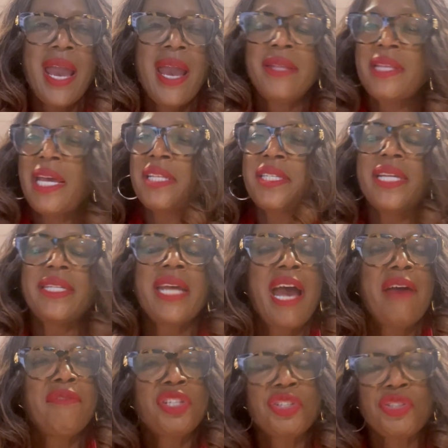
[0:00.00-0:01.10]
and they didn't
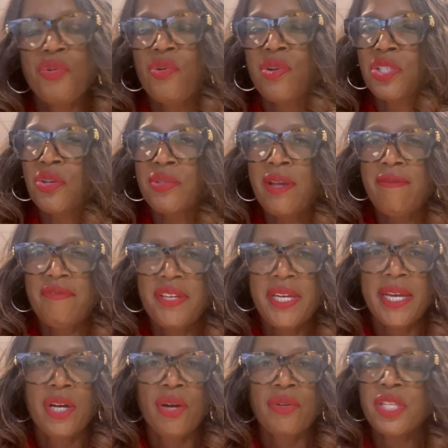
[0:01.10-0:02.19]
have insurance on their
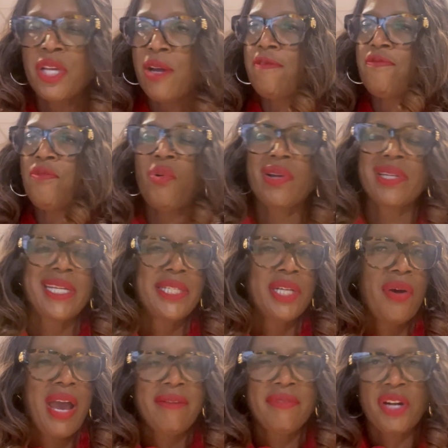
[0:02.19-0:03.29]
vehicle, therefore they don't
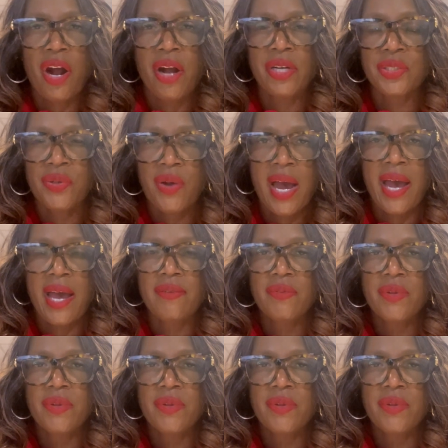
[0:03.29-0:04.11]
have a car to drive.